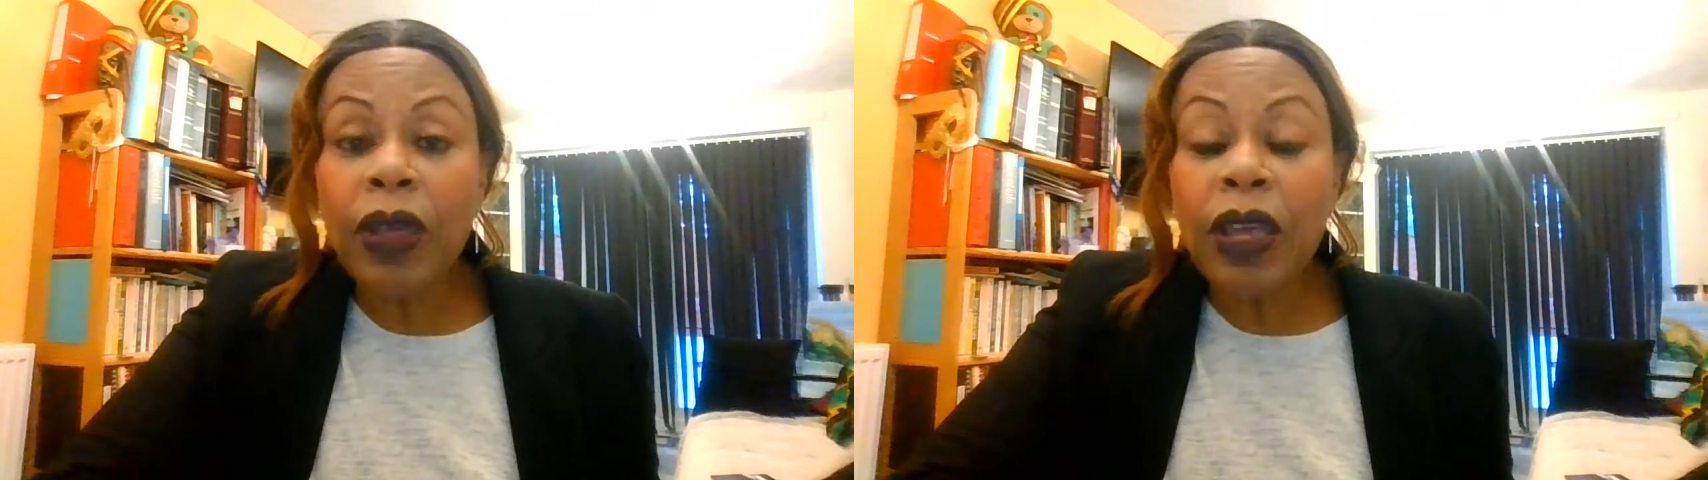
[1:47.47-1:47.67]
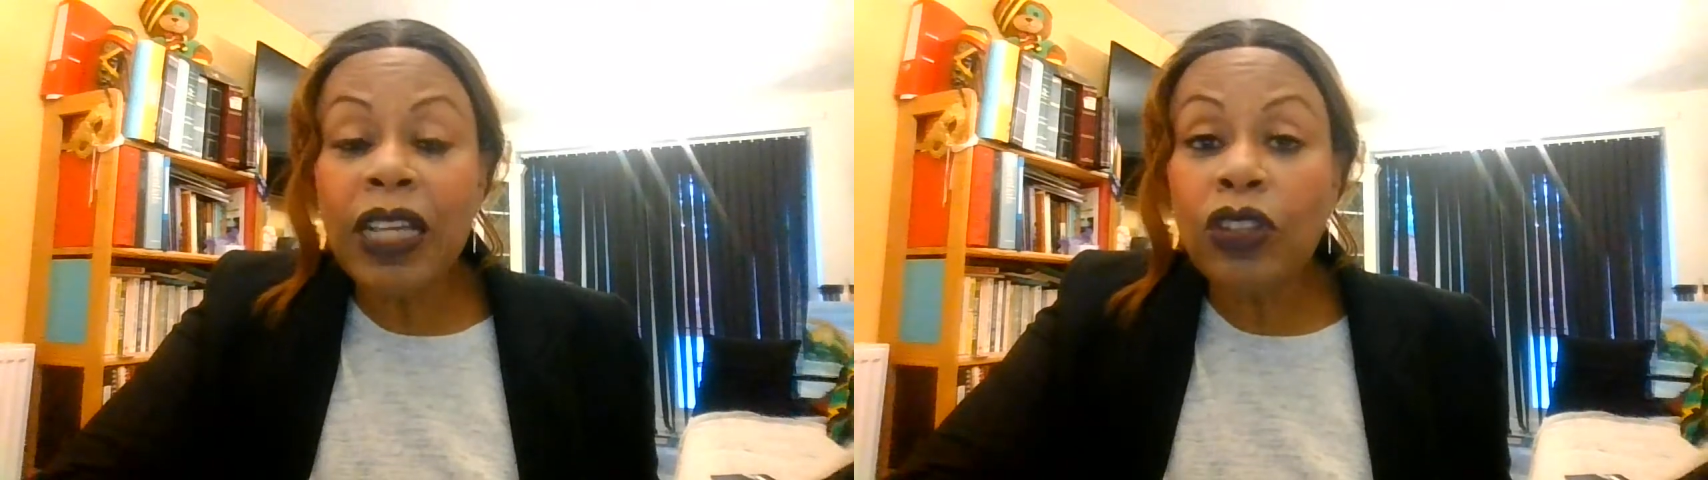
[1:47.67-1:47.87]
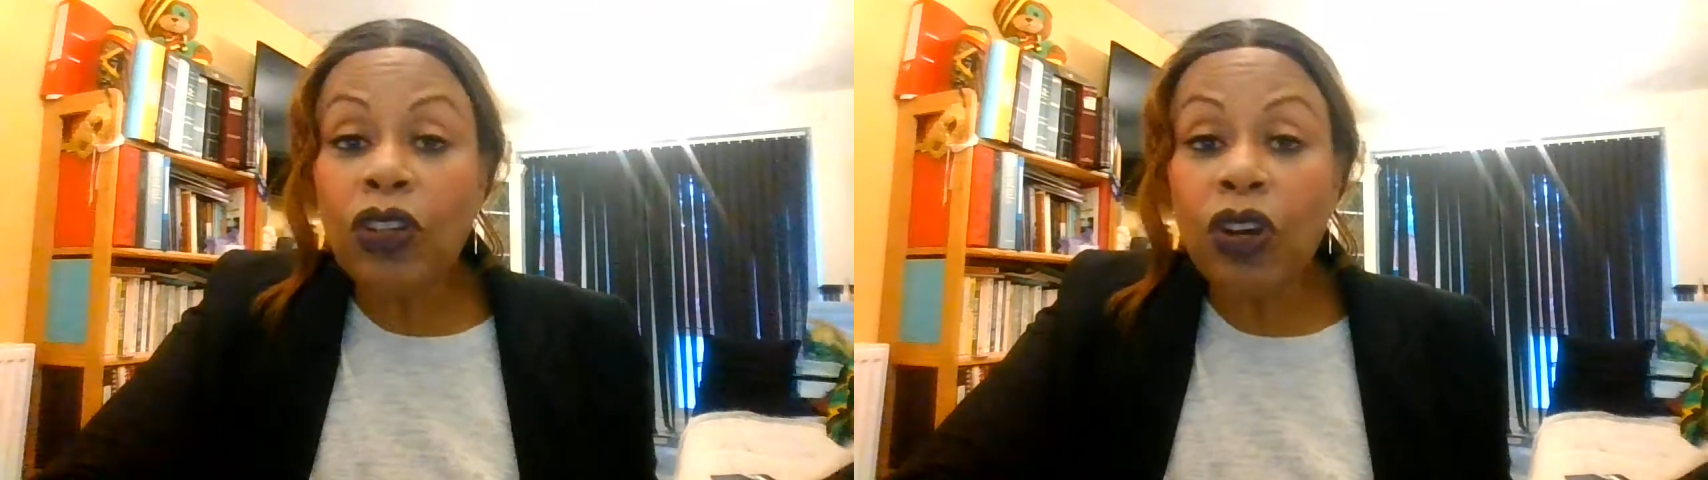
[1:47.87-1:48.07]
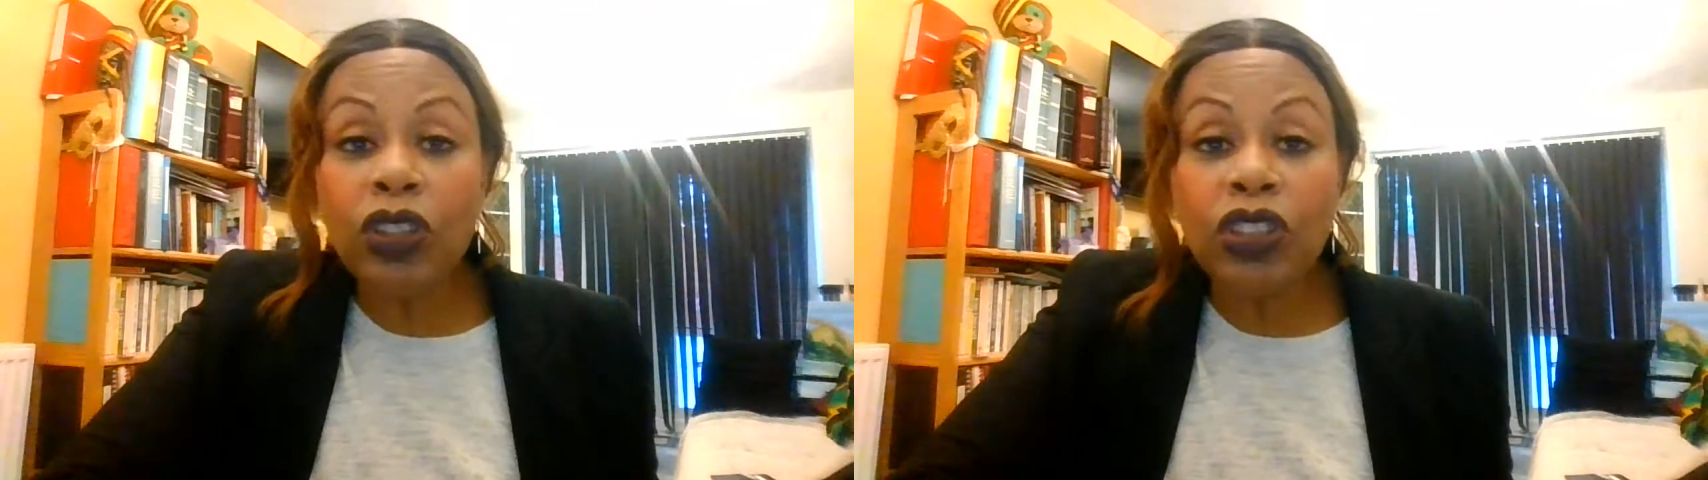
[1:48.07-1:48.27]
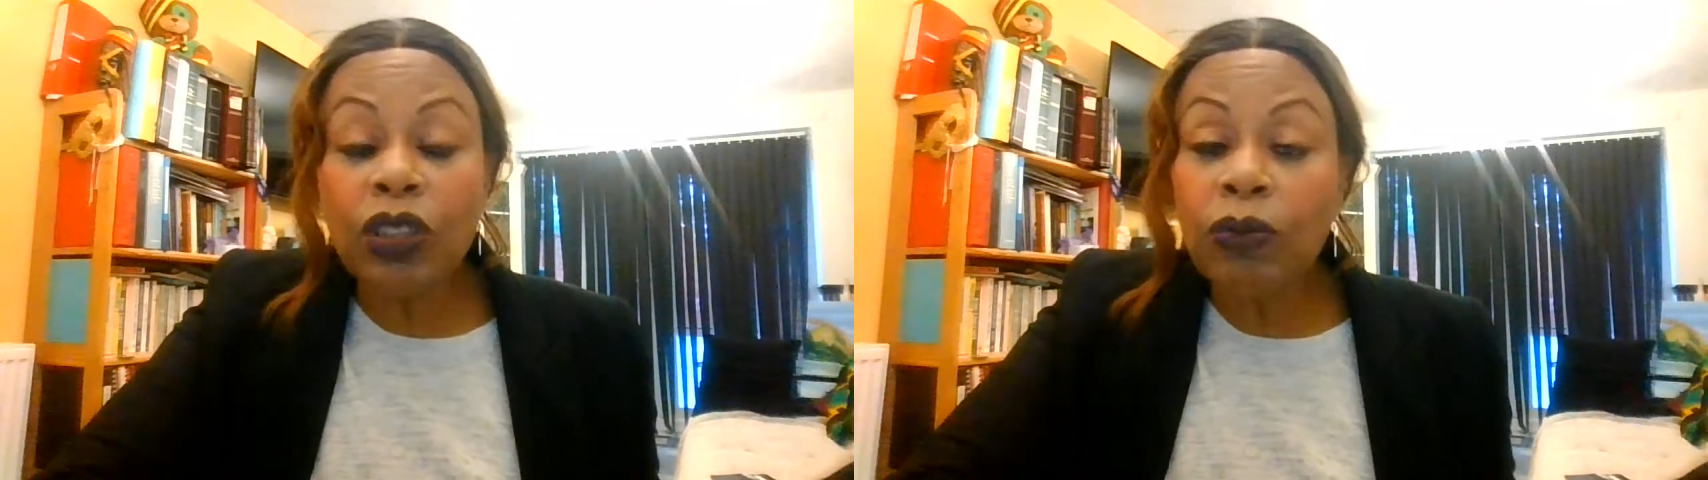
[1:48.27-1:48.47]
It's
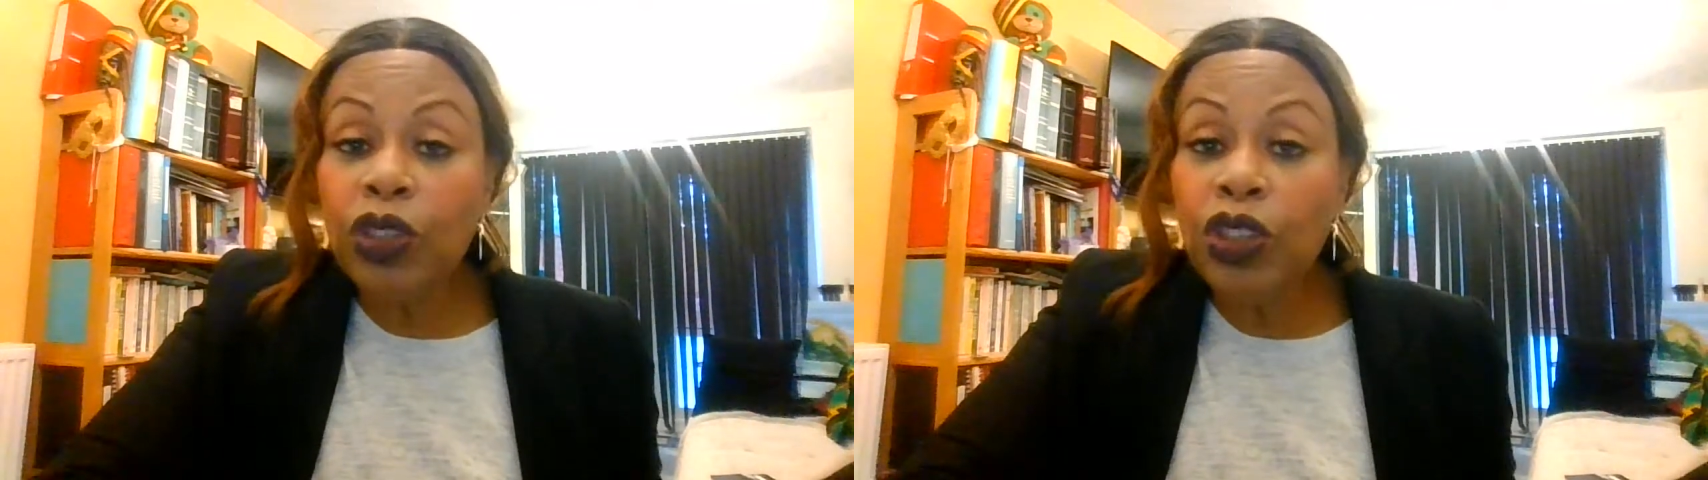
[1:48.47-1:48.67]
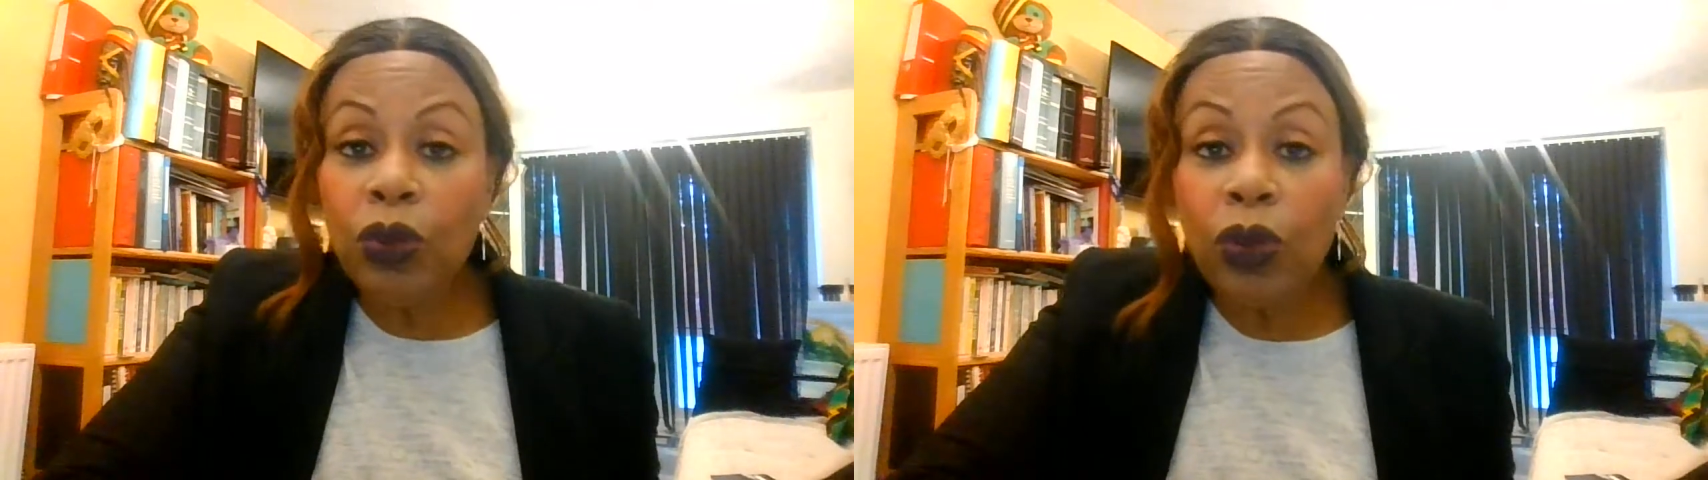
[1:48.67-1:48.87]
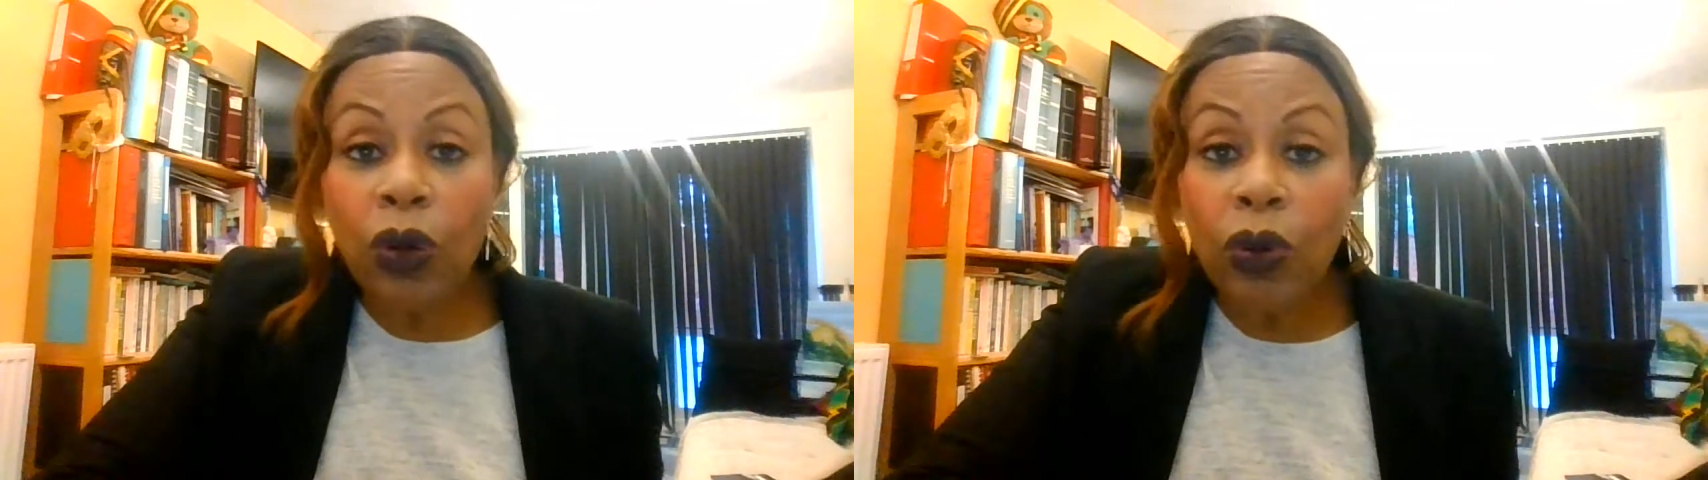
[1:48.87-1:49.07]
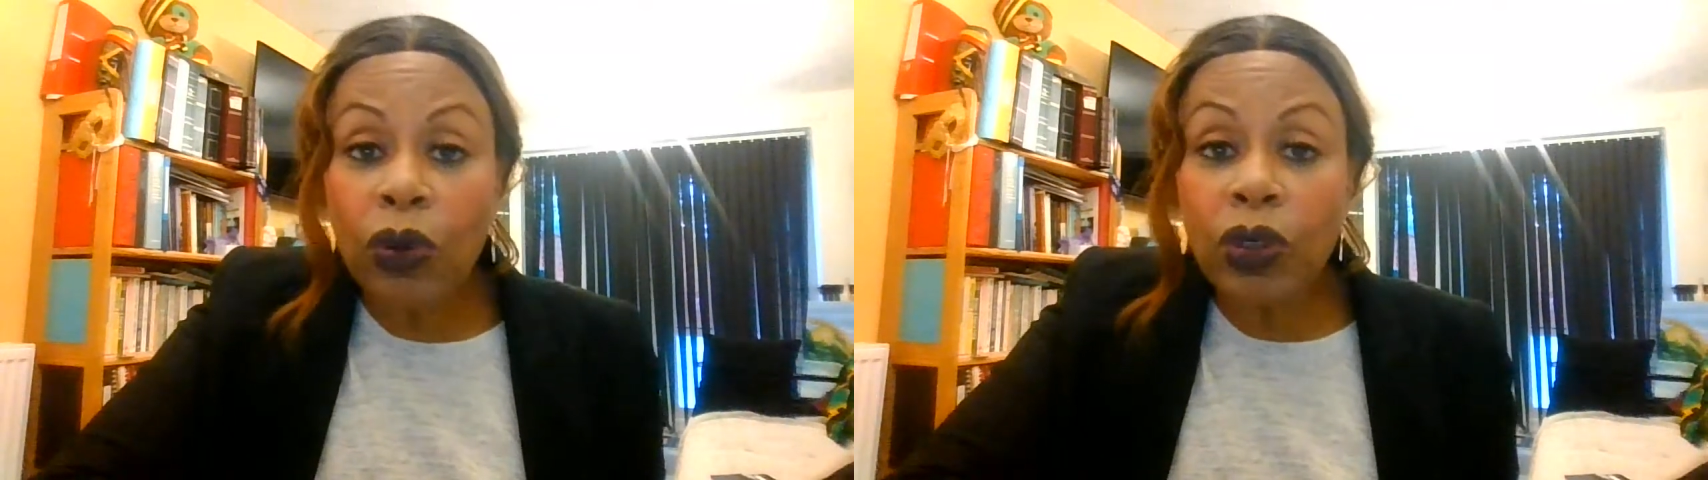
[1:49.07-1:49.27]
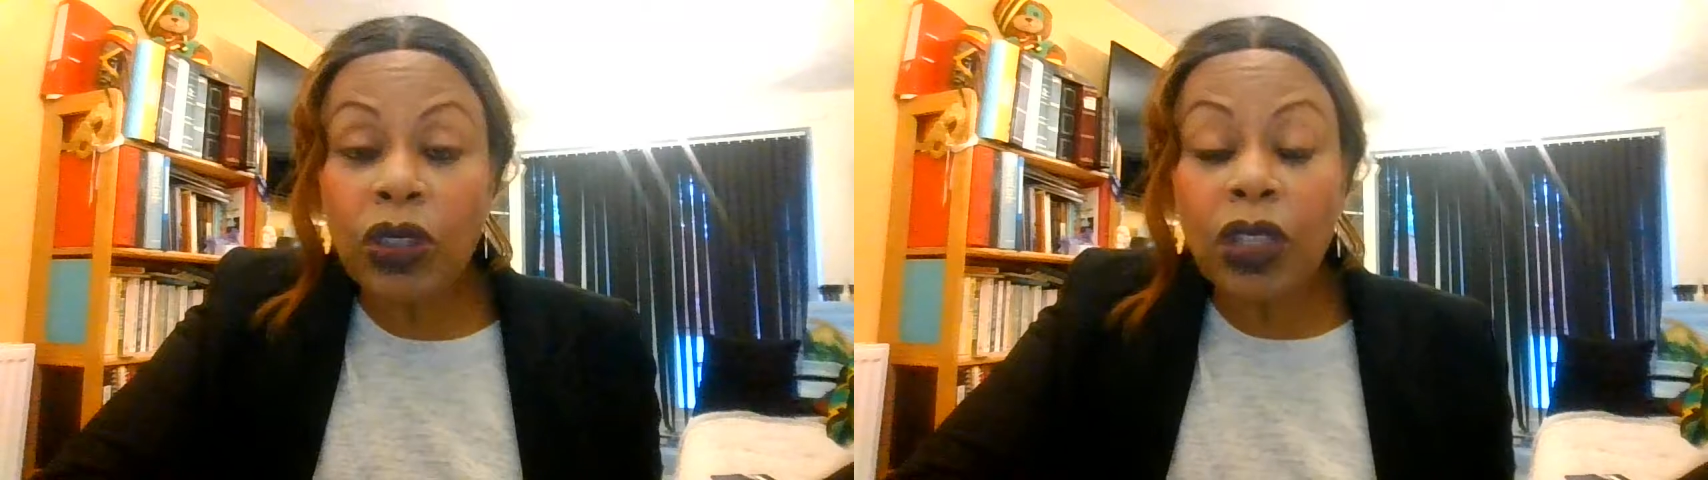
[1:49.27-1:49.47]
got some new
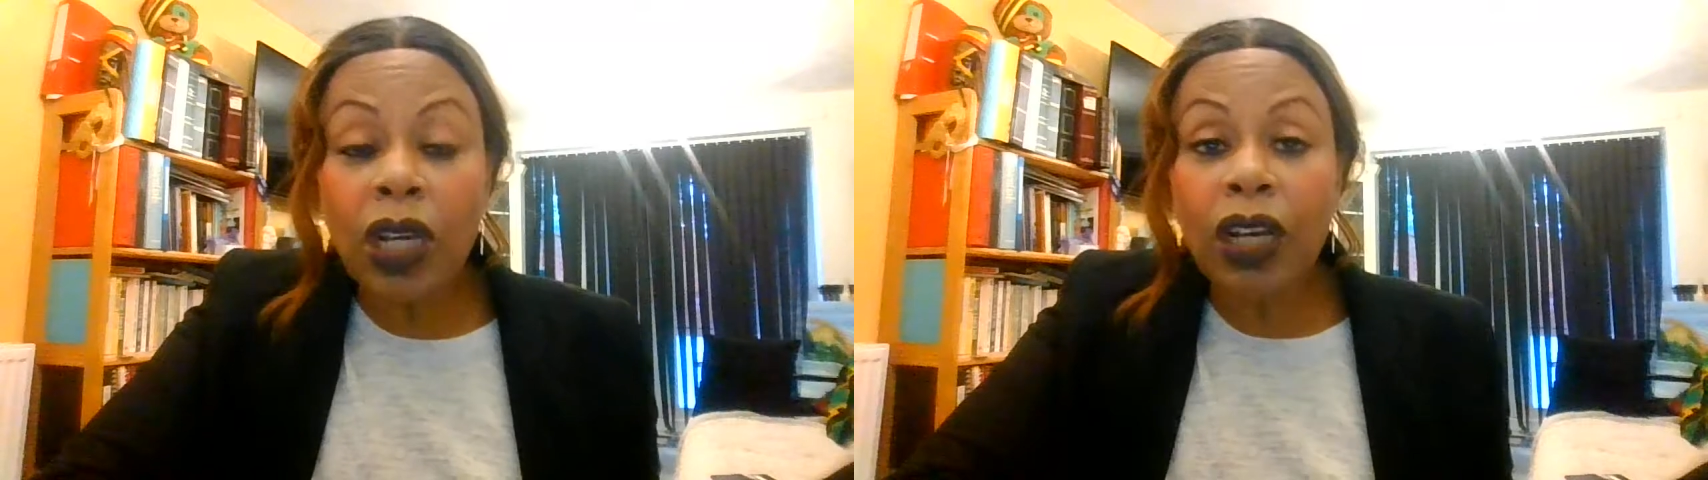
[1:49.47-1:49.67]
laws